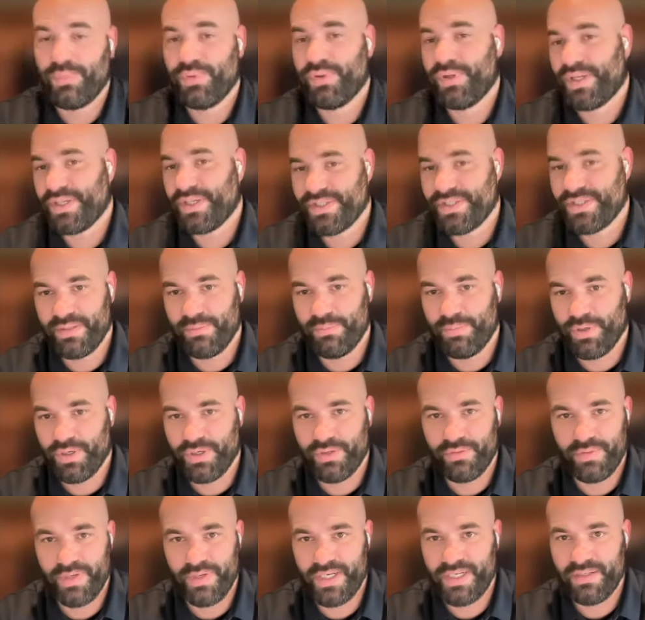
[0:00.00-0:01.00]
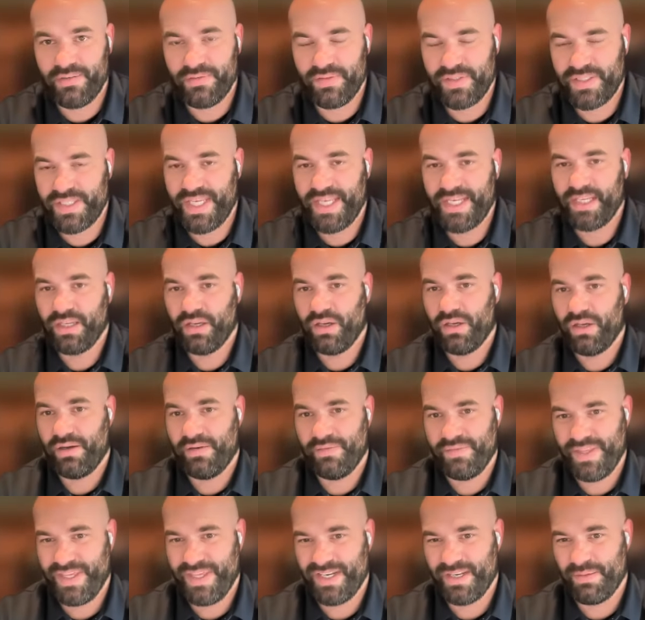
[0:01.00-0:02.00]
plus the burn rate of standing all
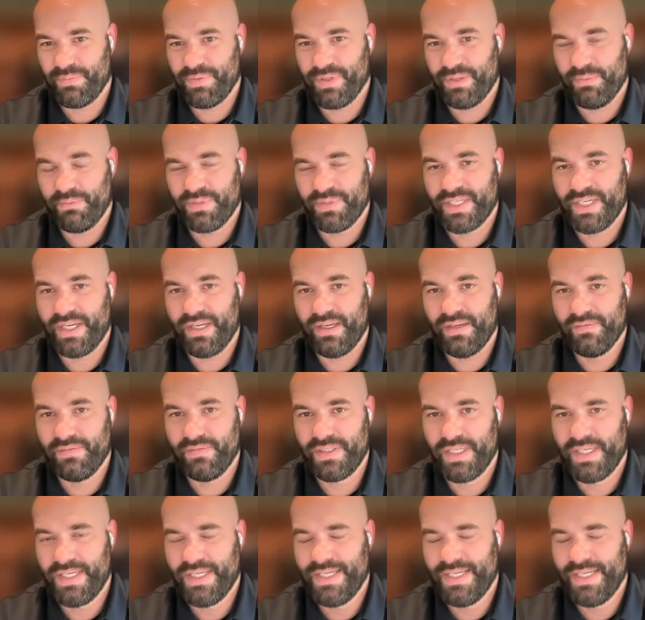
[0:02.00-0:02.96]
of that up themselves.